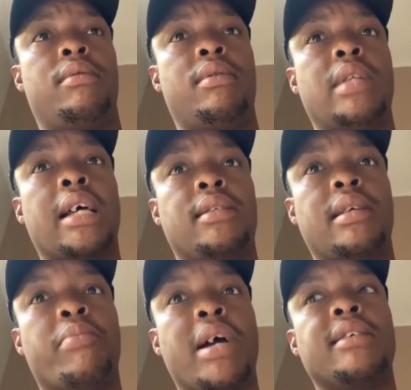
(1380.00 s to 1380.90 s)
like,
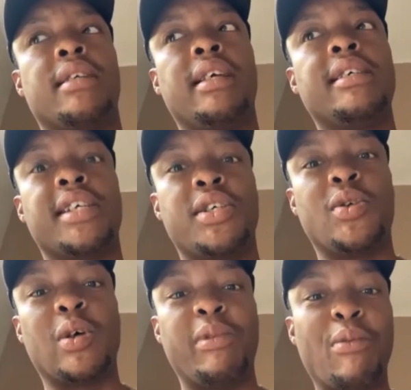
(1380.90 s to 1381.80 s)
surprisingly, he's actually
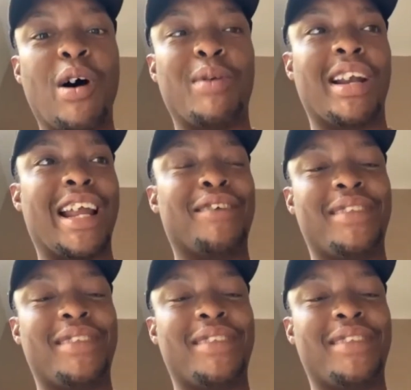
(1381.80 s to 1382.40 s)
taught me more about life